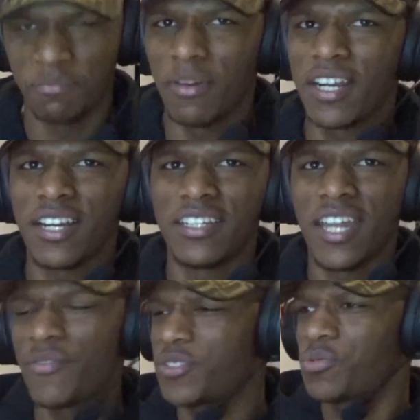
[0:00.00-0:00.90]
My gun
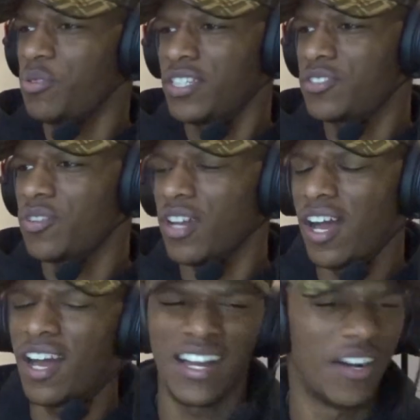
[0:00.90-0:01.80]
never switched, so
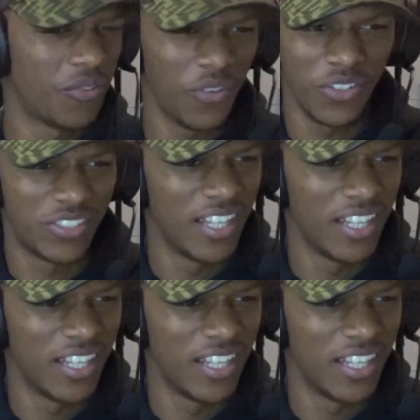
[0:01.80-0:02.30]
ah, of course